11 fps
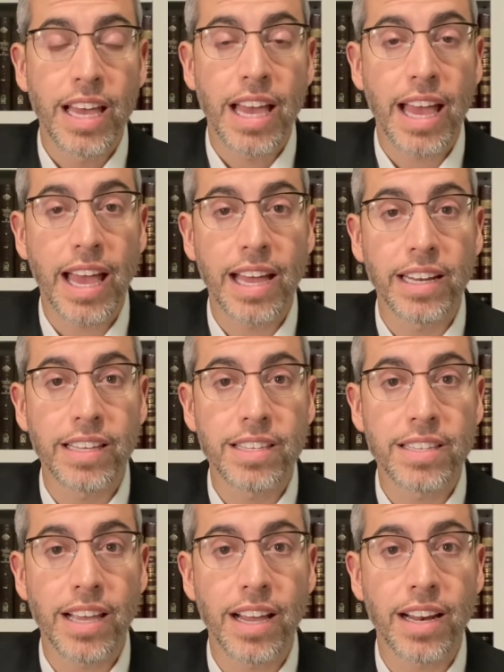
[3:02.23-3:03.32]
And he
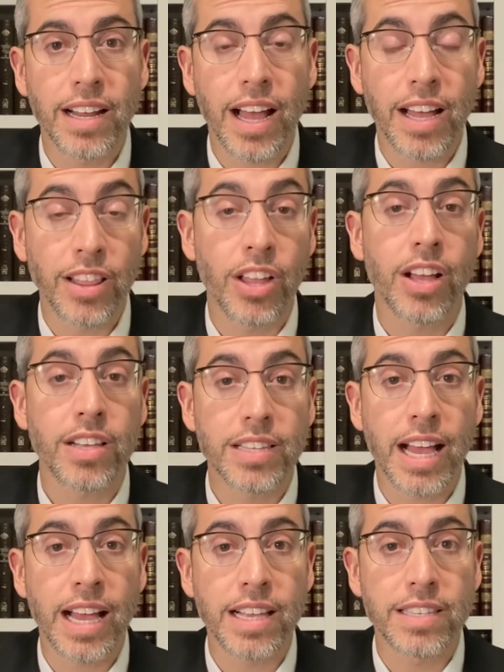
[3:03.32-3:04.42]
said, I lost
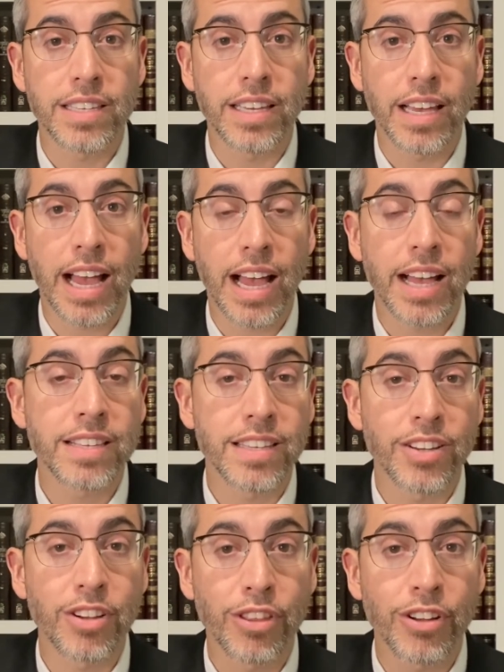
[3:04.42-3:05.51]
Azi. Azi,
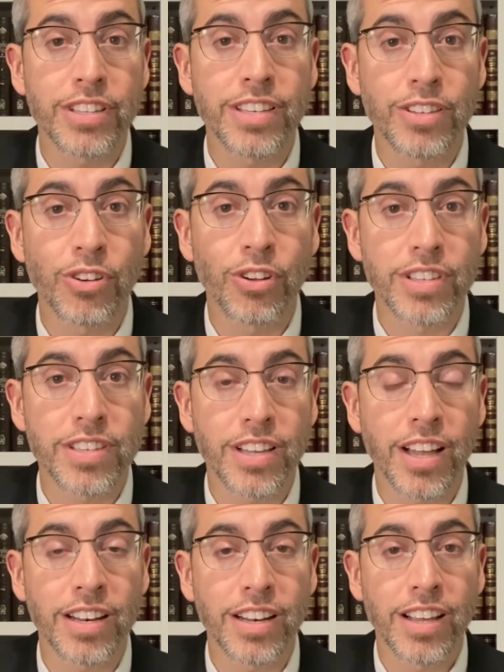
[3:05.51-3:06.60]
your 13-year-old
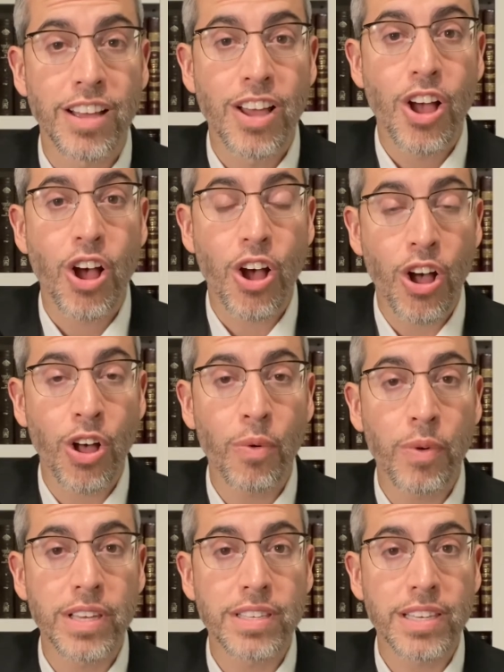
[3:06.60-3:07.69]
son,
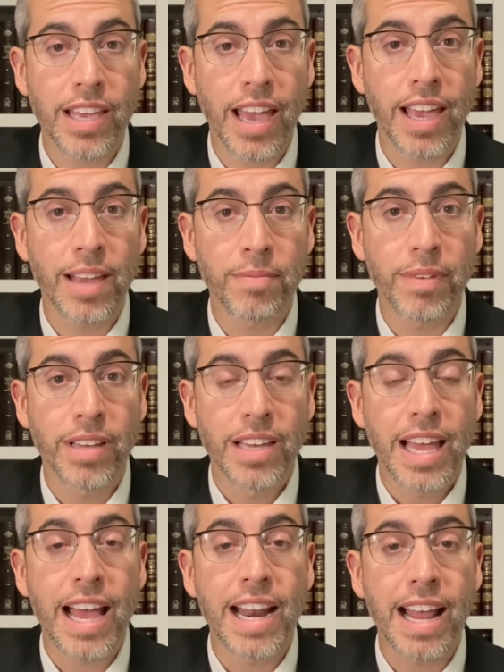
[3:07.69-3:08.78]
always came
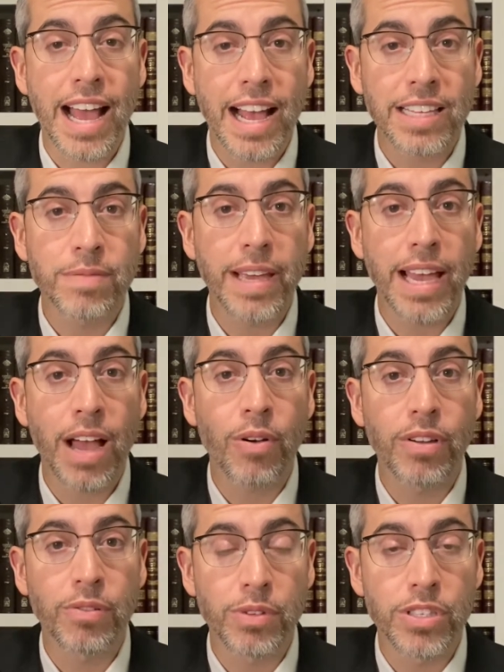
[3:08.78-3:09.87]
and asked me how
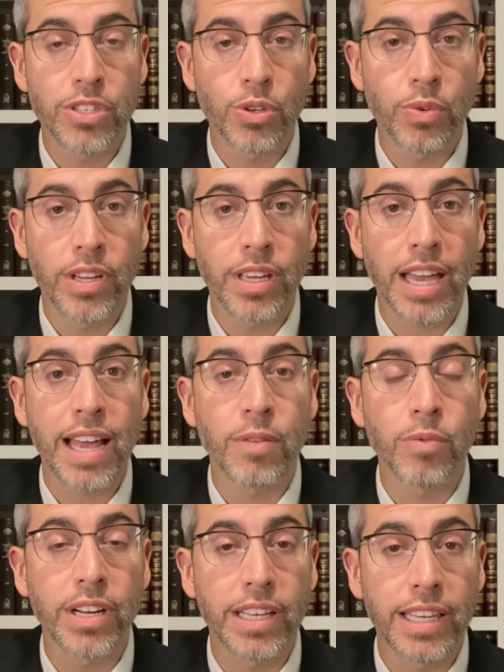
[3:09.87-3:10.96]
he was doing and
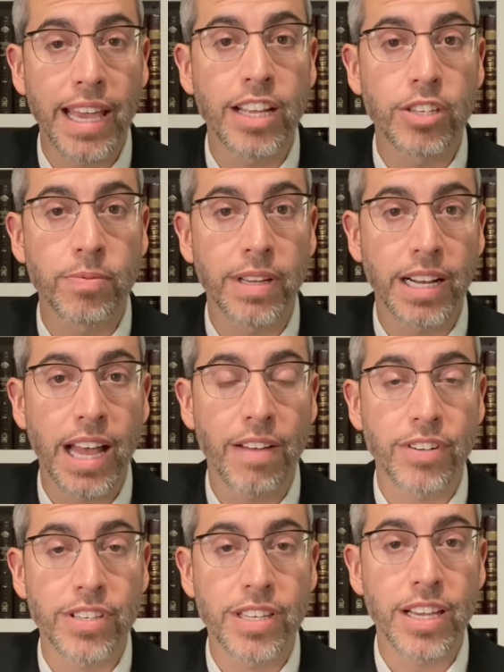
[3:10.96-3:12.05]
would engage me in
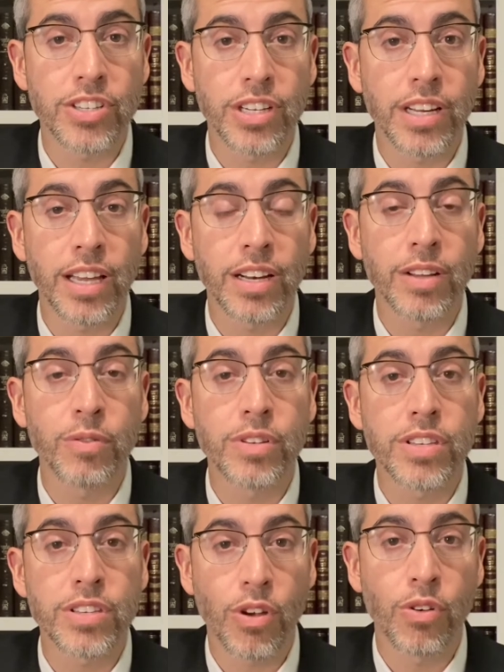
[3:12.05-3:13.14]
conversation. And it
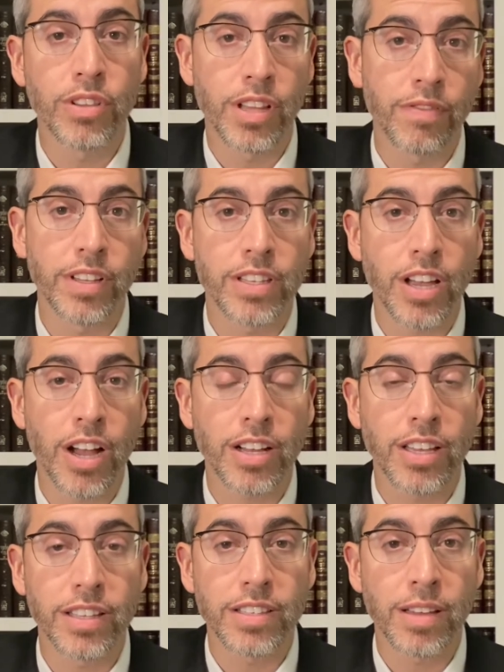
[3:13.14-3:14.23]
was so lovely
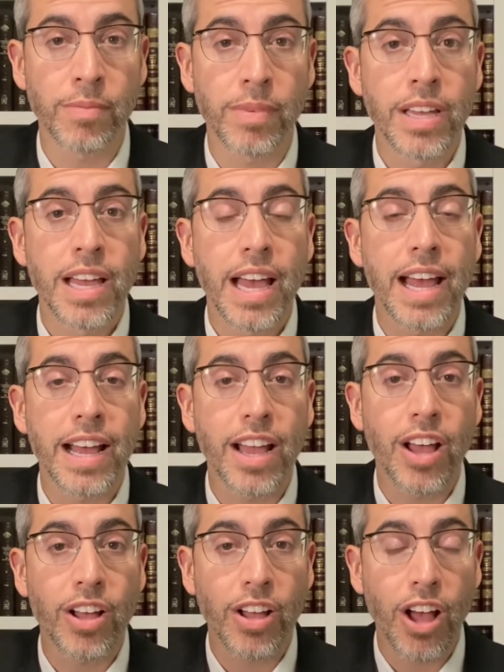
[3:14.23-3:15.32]
talking to him. And I
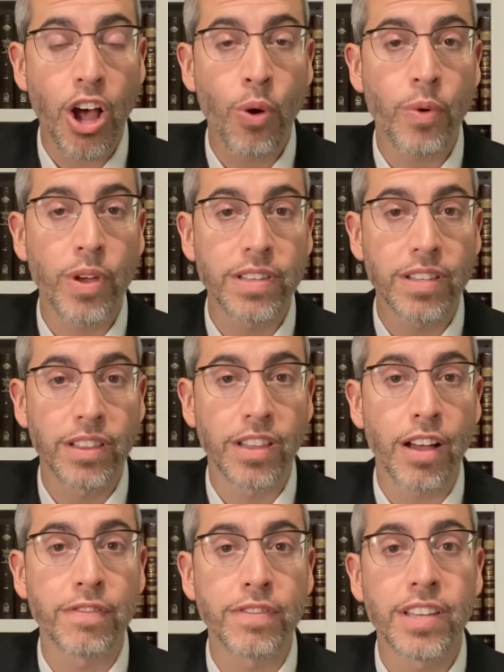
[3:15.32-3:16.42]
always
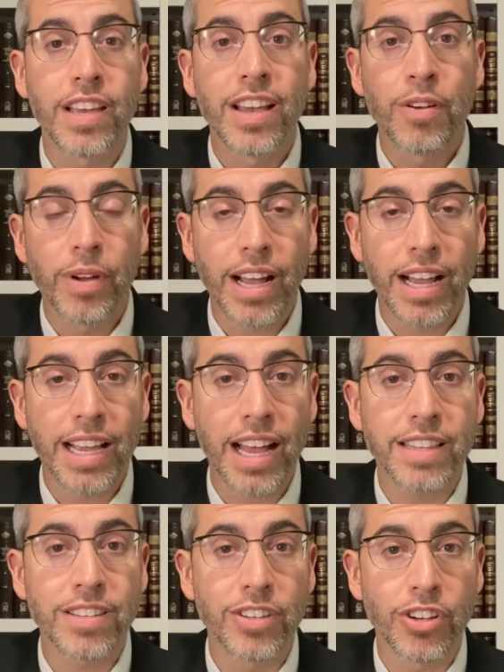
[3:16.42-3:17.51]
loved when I
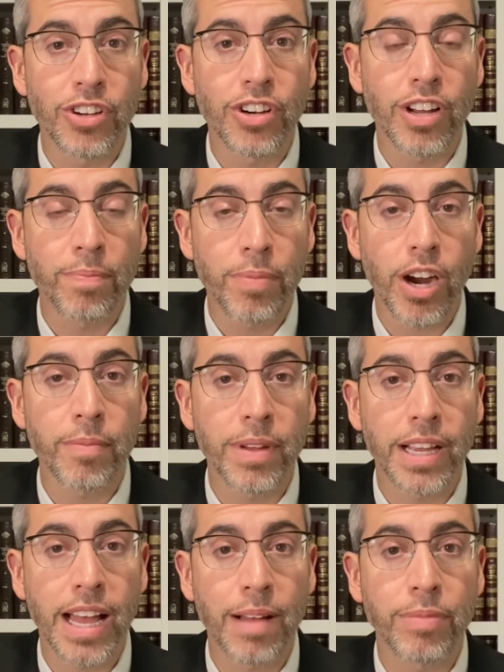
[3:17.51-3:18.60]
got to your
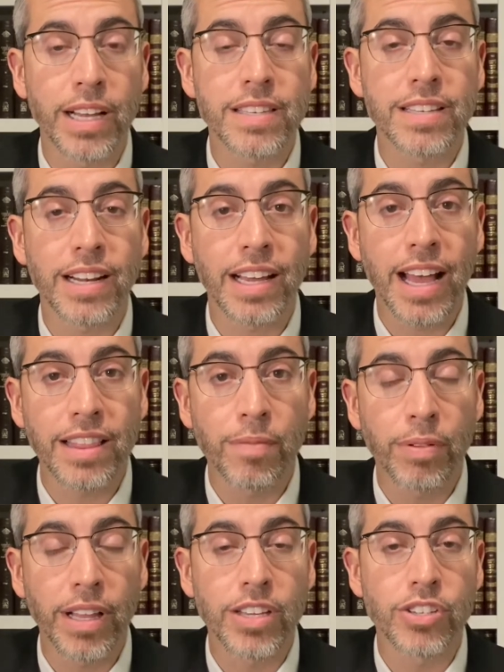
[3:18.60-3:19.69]
apartment complex and I had the
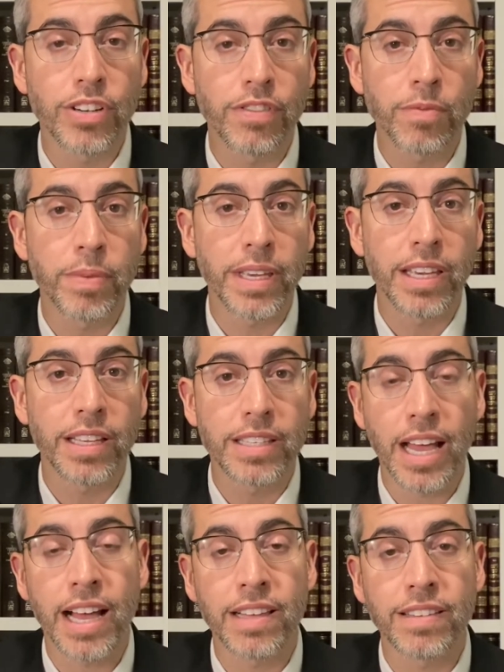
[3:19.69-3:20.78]
pleasure of speaking to
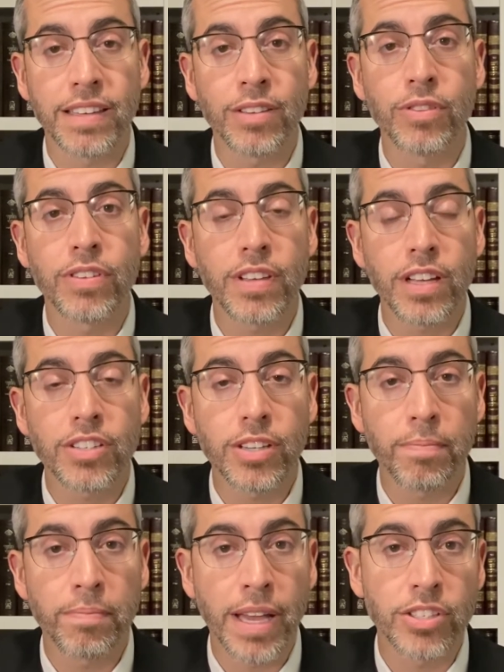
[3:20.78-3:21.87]
Azi. He was such a
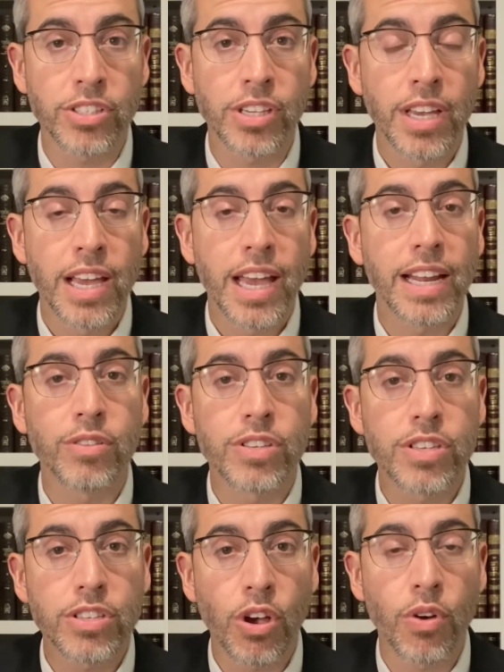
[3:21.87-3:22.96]
mensch, and he was
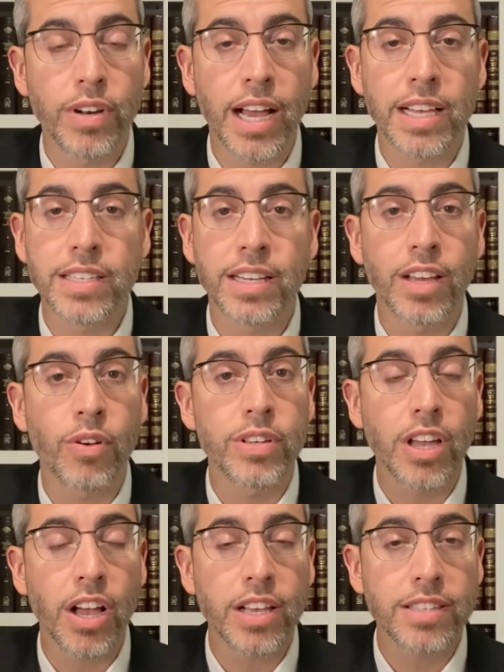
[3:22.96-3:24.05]
so nice, and he always
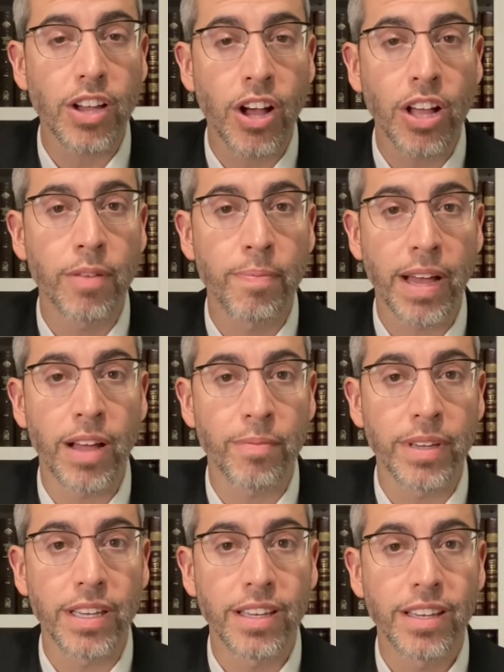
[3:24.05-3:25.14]
asked all about me.